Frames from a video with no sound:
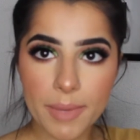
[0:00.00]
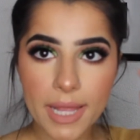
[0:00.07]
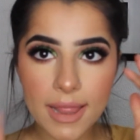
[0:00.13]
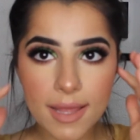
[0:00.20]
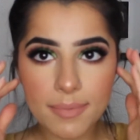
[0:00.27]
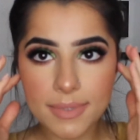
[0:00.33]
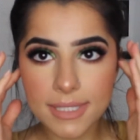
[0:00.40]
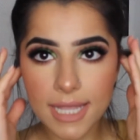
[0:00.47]
my
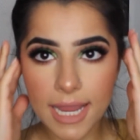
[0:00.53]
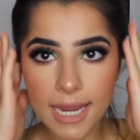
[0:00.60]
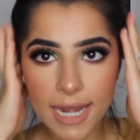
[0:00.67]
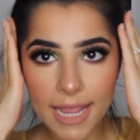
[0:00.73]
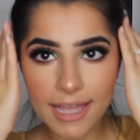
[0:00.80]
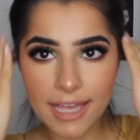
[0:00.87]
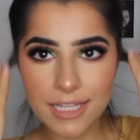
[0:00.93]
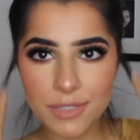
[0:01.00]
lips, and
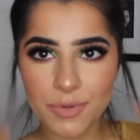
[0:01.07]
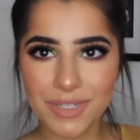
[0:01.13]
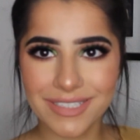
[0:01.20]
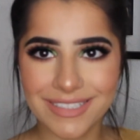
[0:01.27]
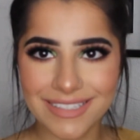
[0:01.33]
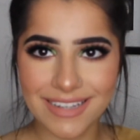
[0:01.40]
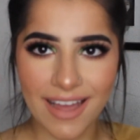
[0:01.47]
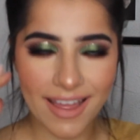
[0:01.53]
I guess we're
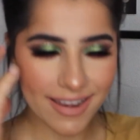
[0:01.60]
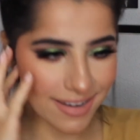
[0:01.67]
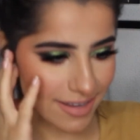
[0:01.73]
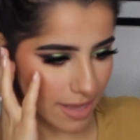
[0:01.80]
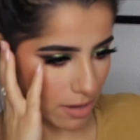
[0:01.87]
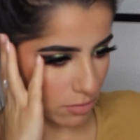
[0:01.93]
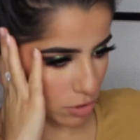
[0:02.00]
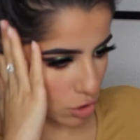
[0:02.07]
done.
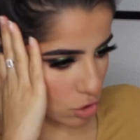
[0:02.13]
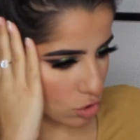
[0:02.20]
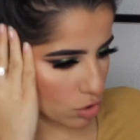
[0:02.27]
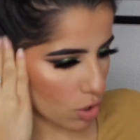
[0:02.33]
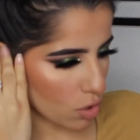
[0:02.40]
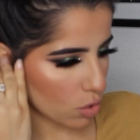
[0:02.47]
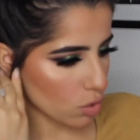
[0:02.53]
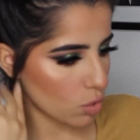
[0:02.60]
That was
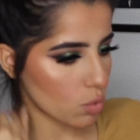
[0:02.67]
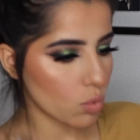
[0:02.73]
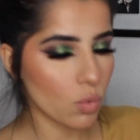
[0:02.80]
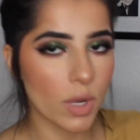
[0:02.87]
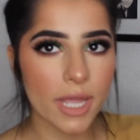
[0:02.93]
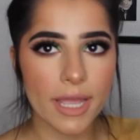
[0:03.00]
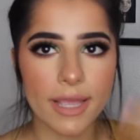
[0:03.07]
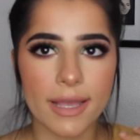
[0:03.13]
so
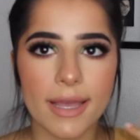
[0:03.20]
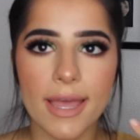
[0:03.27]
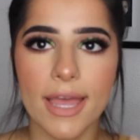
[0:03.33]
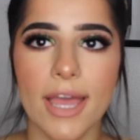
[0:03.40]
quick.